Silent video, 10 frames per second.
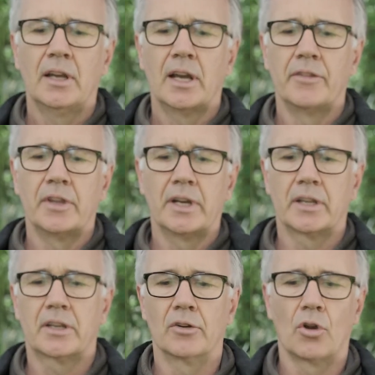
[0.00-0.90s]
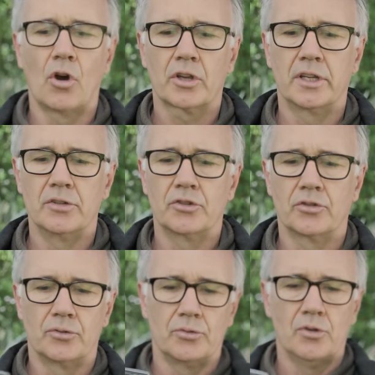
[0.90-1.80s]
and then it can lock
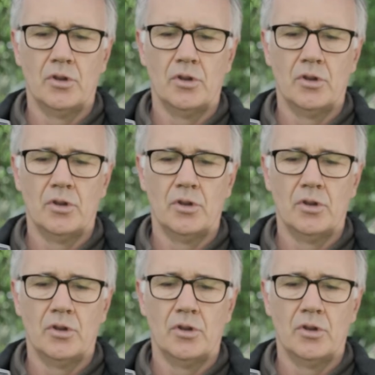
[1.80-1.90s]
into